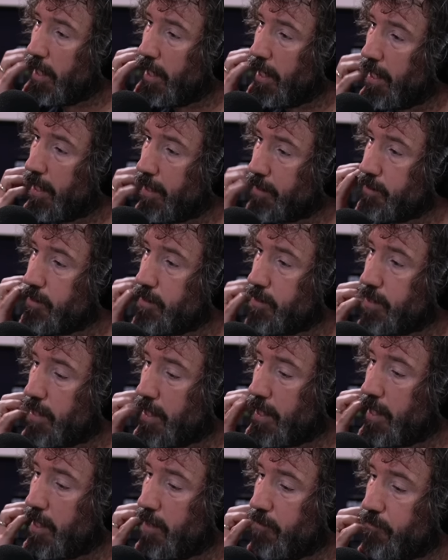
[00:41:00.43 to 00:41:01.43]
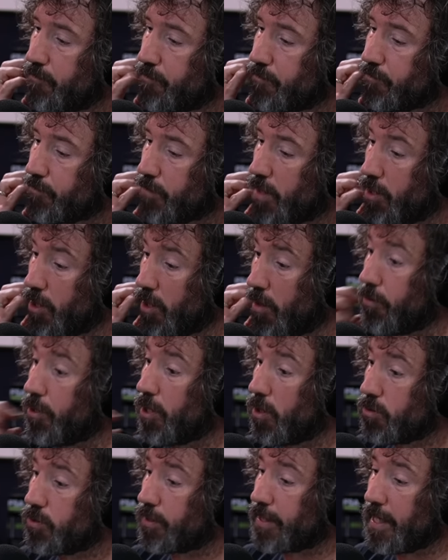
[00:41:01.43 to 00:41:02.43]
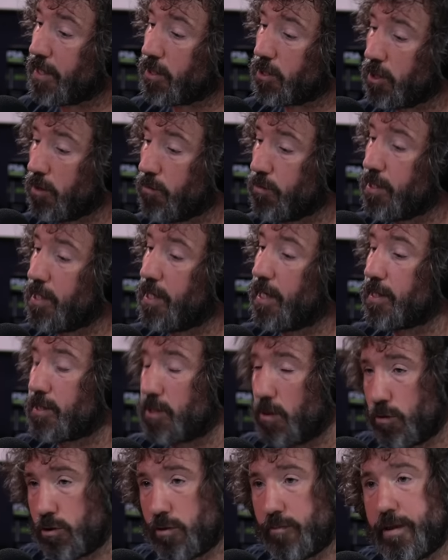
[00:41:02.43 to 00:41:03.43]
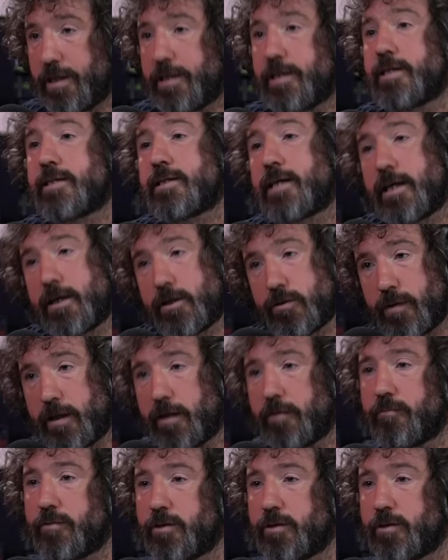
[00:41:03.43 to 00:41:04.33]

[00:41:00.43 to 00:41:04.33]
And um, and they'd also get included in our social media site as well.